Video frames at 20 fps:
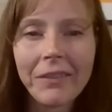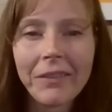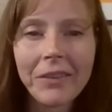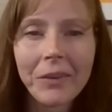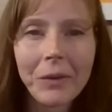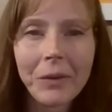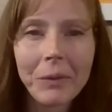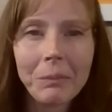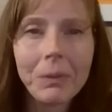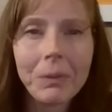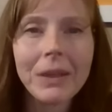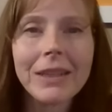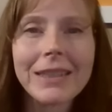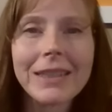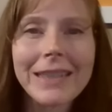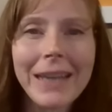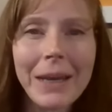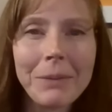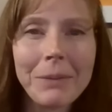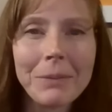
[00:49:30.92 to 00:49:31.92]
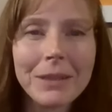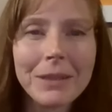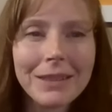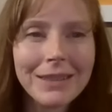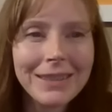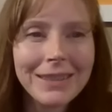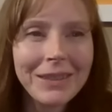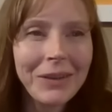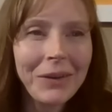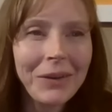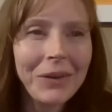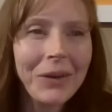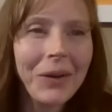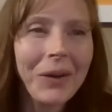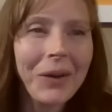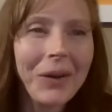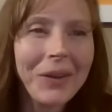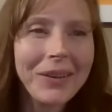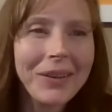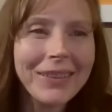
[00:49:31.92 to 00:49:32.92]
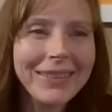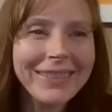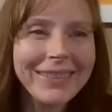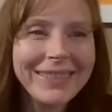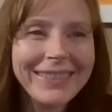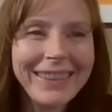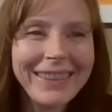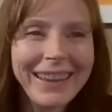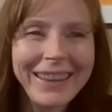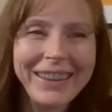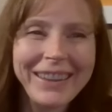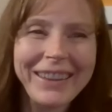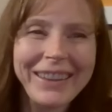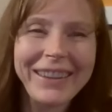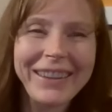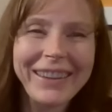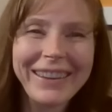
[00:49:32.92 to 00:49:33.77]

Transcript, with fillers: Everyone yeah. but Deb is on. Yeah.